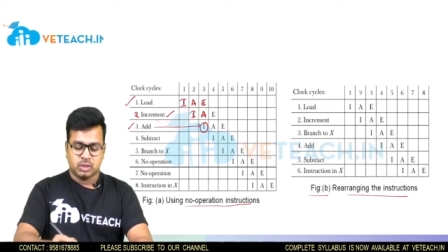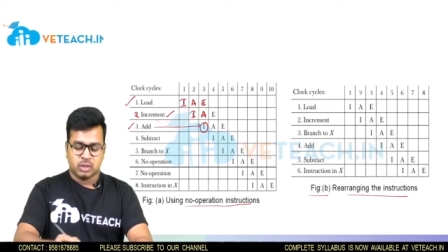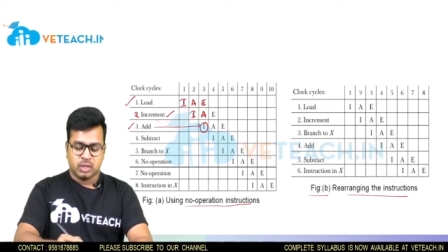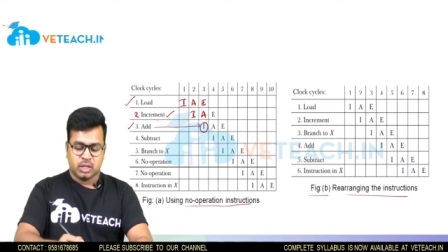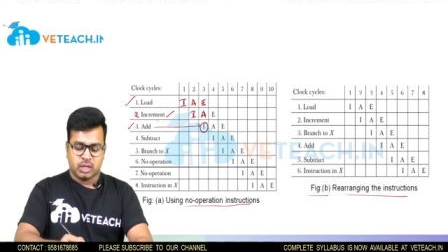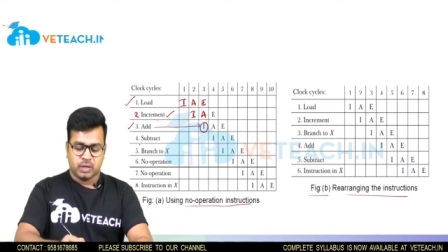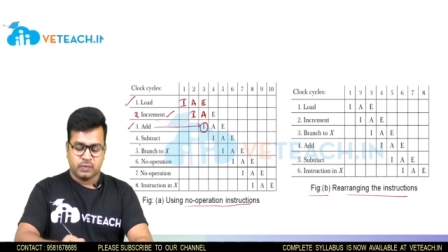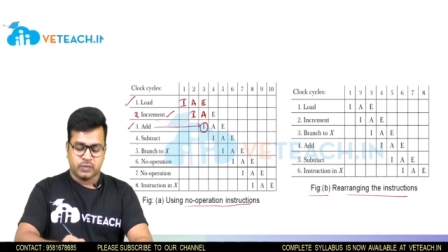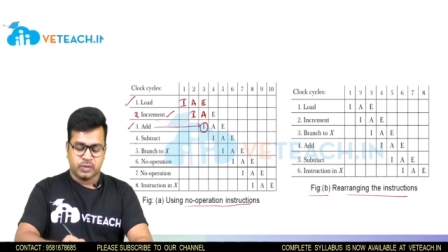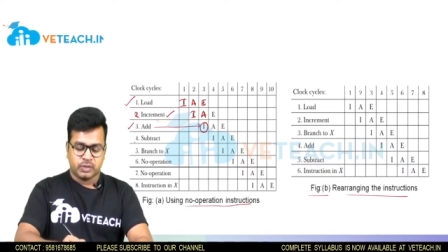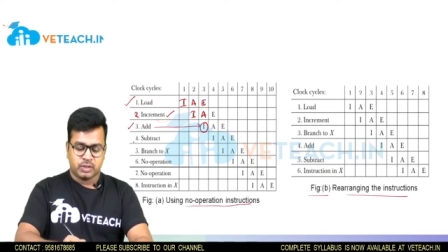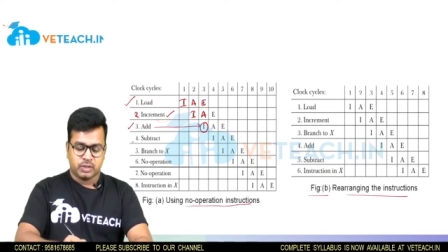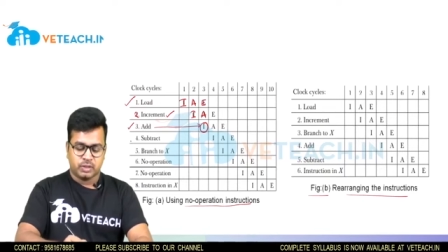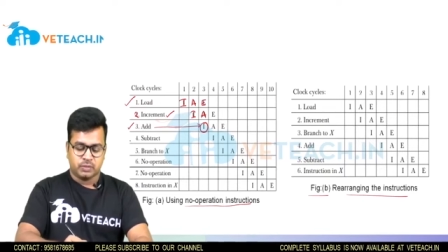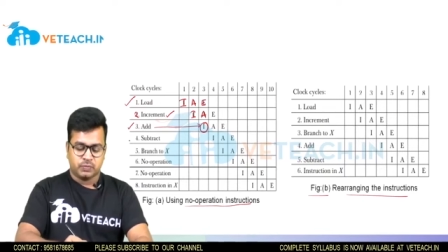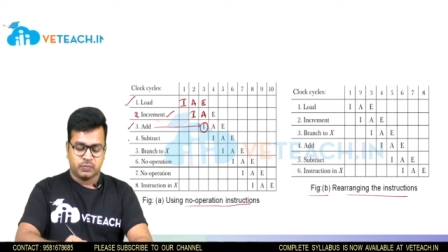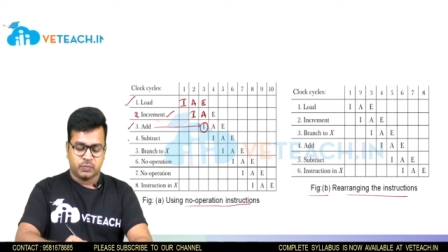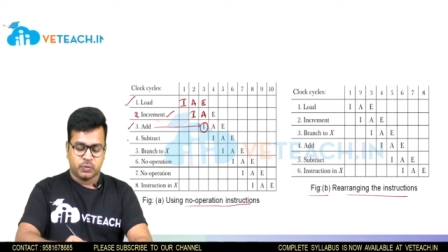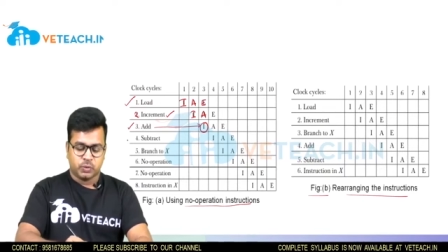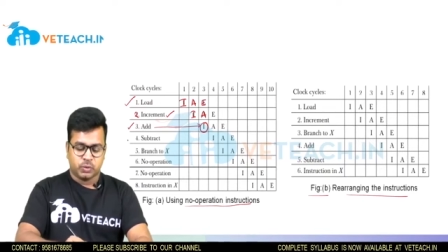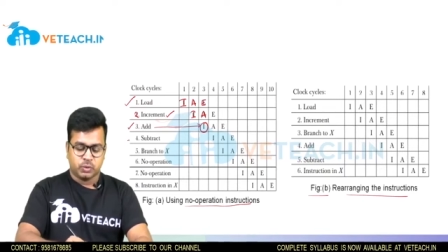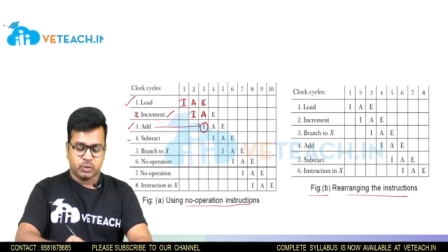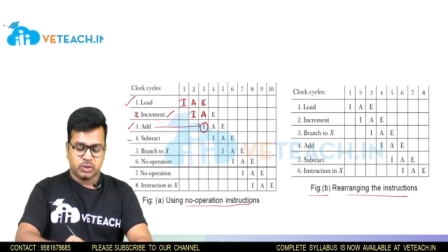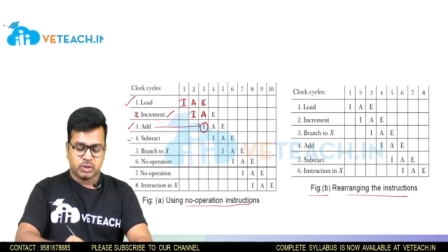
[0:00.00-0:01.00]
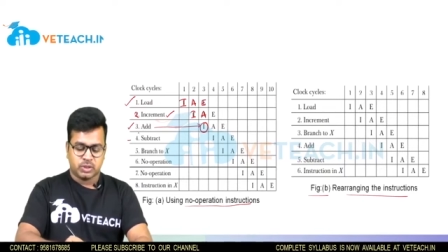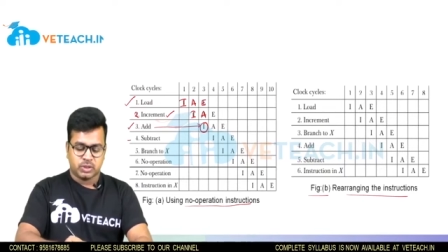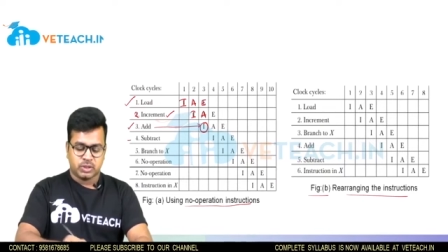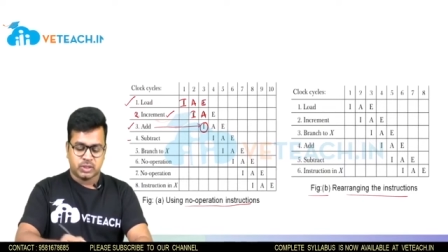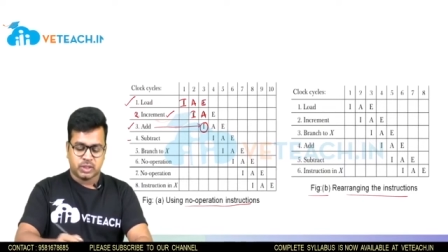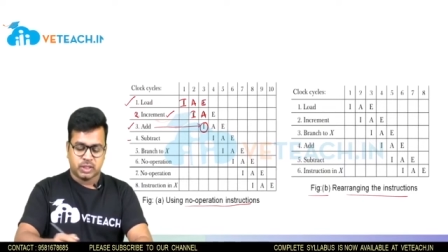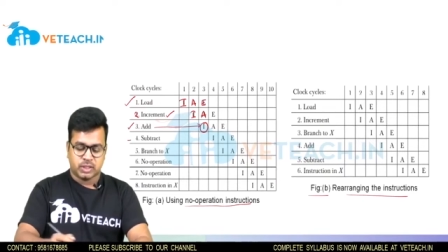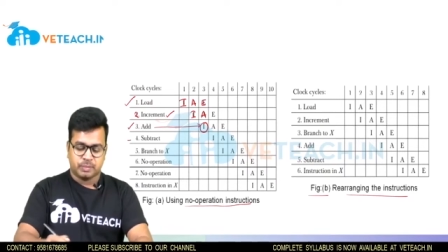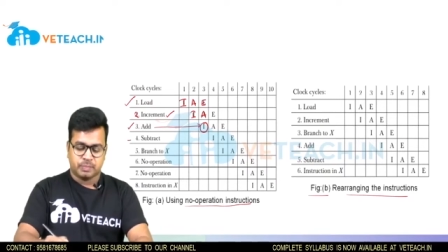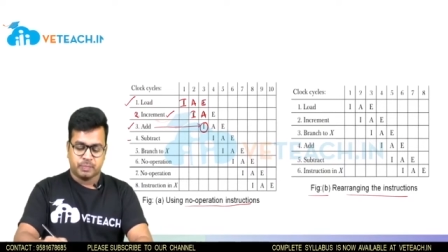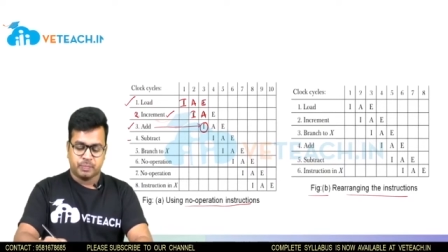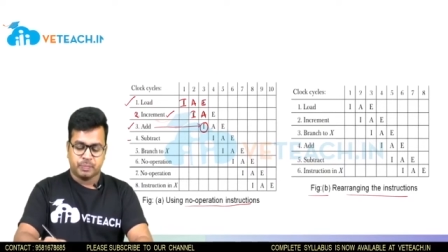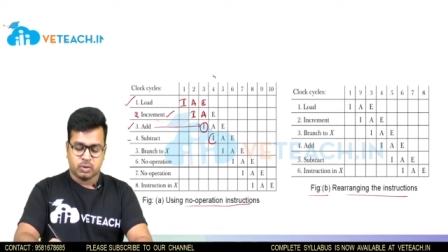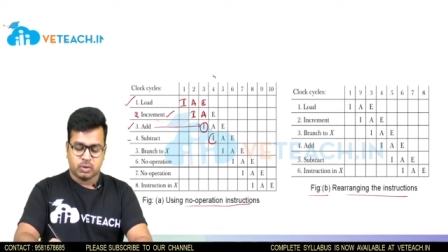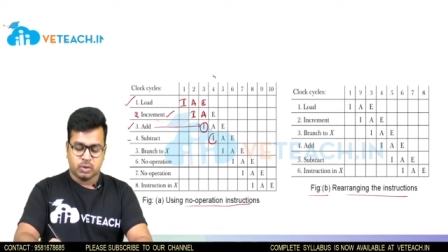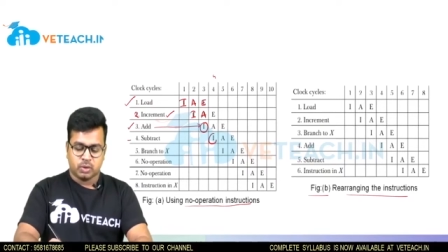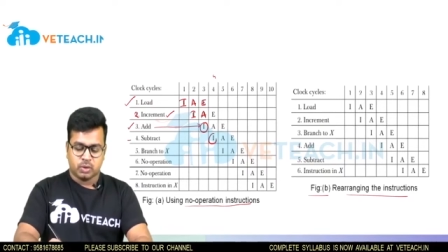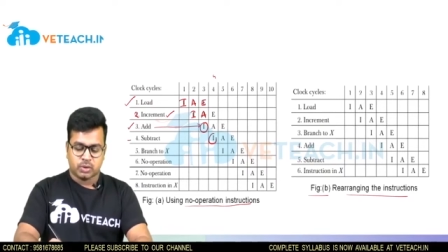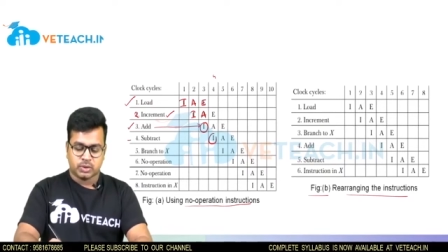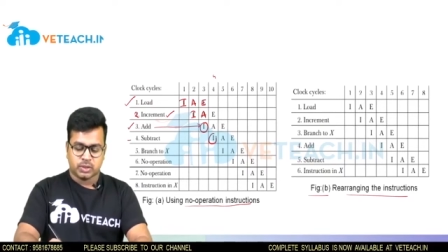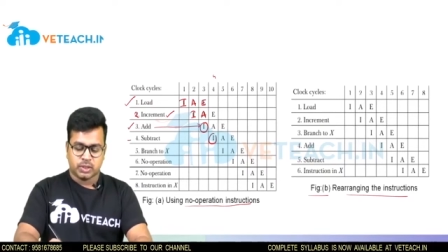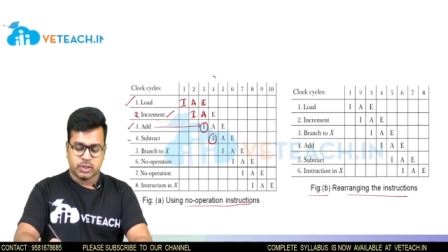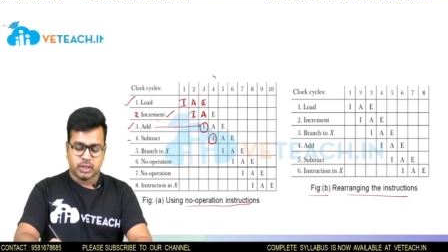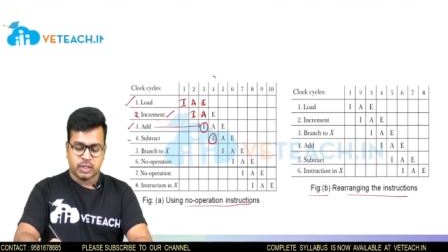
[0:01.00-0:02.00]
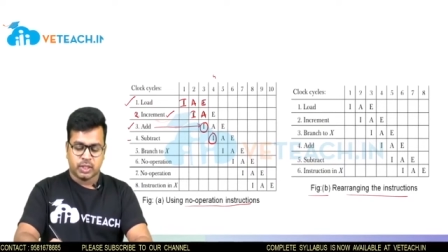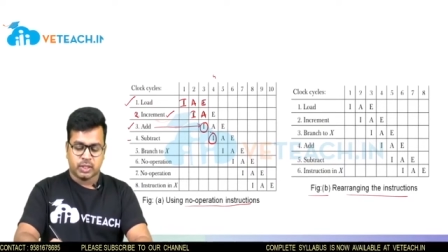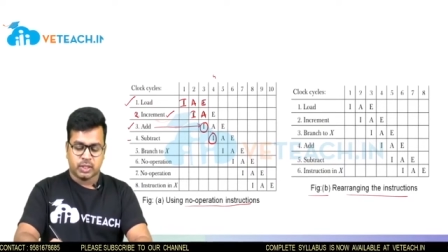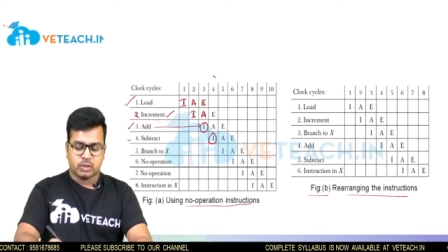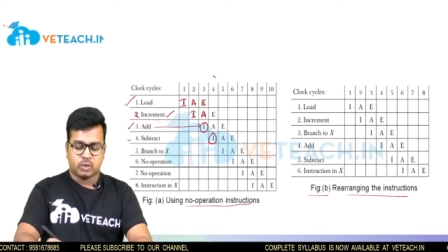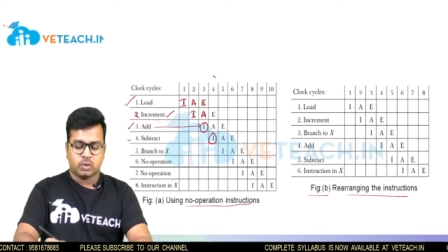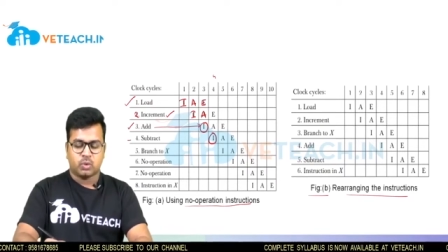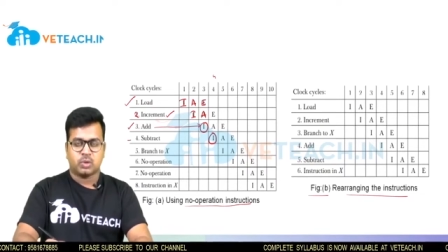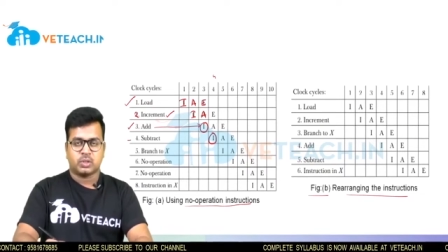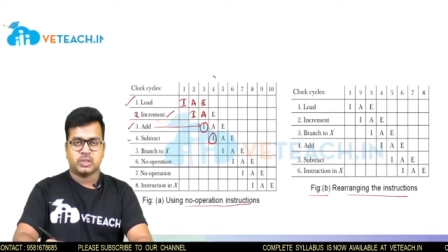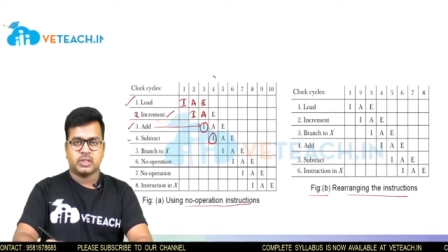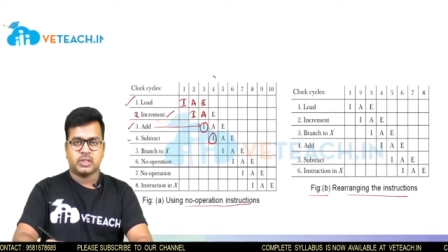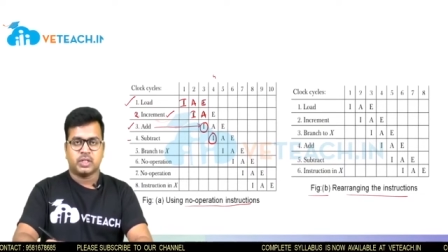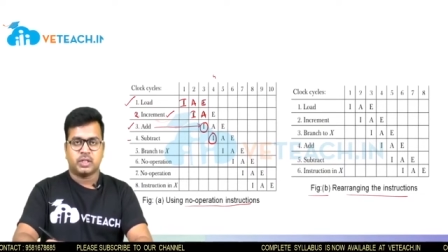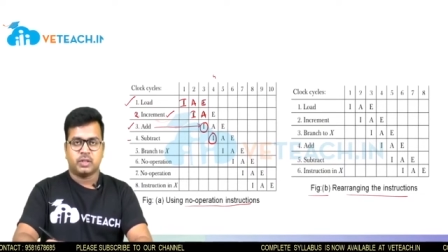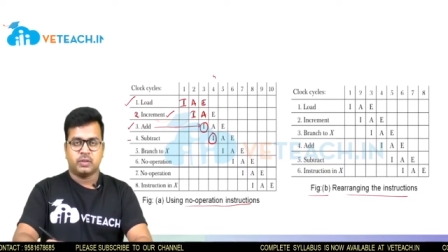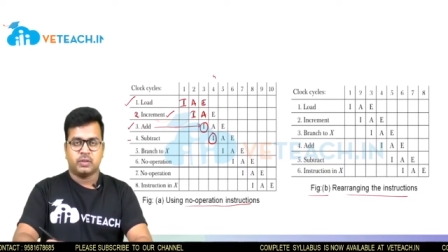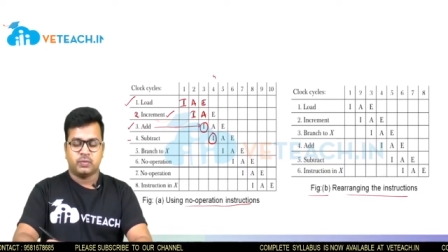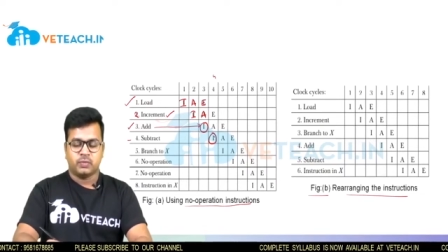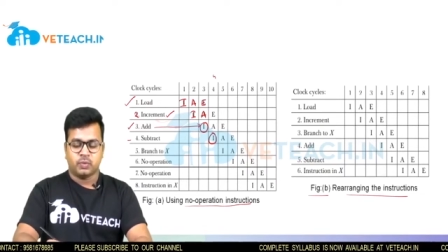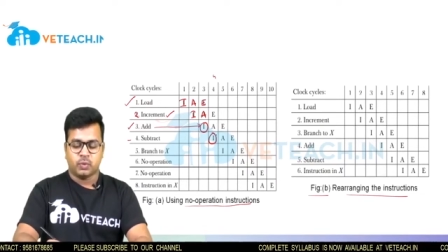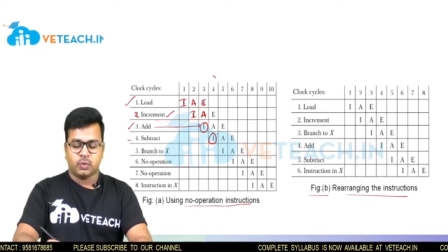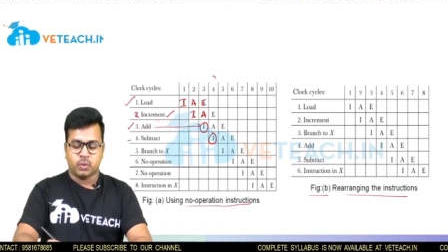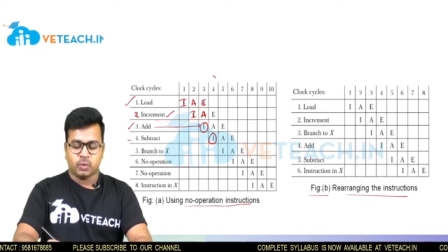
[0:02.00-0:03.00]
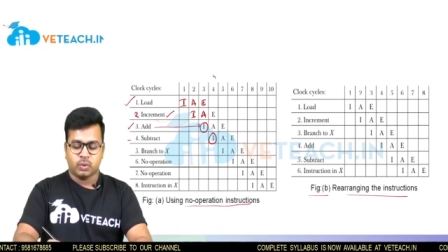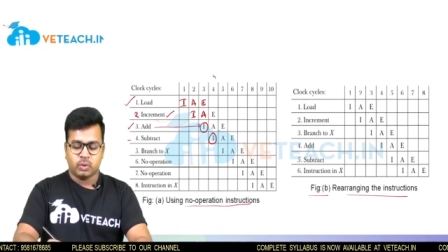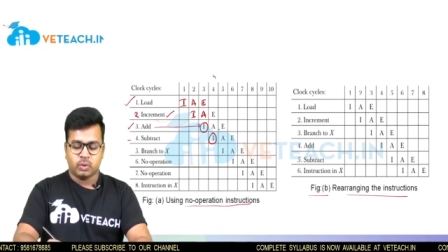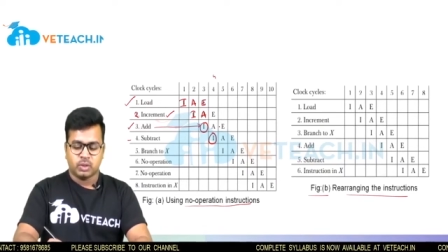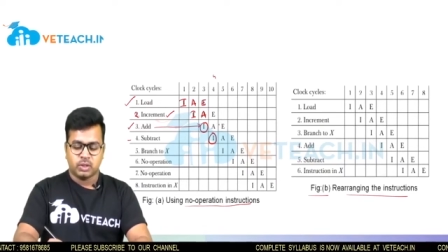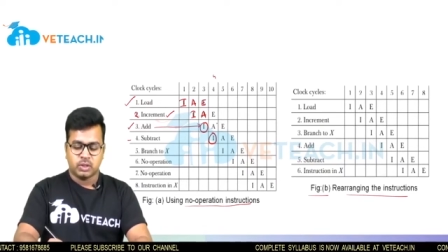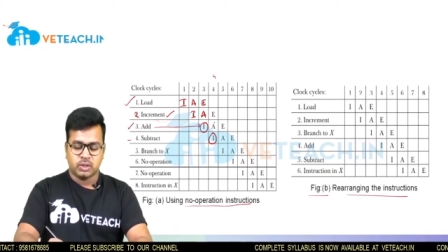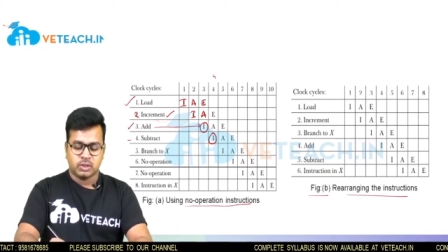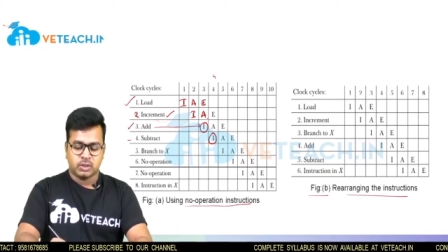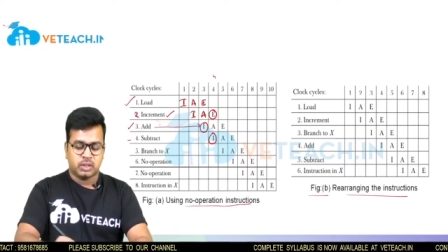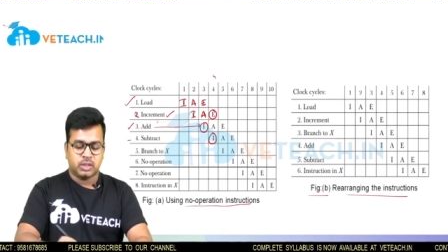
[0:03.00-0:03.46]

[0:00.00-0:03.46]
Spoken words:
After the fourth step, at clock cycle 4,